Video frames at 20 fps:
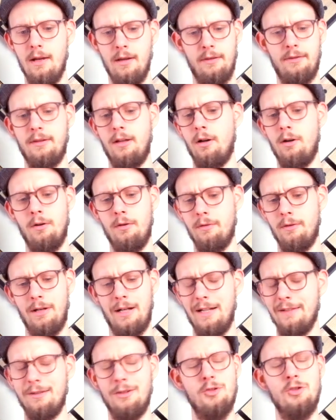So
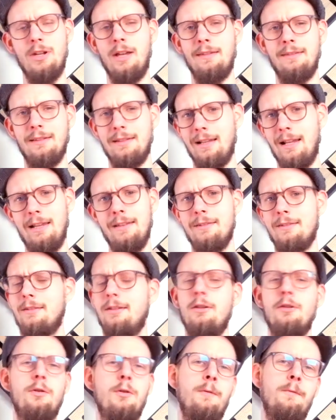I suggest at least
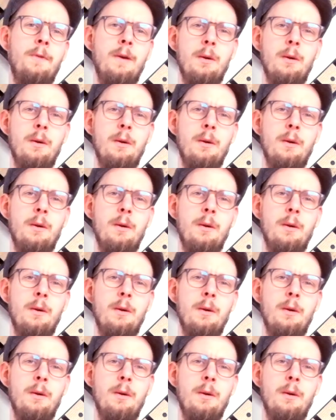2 to 3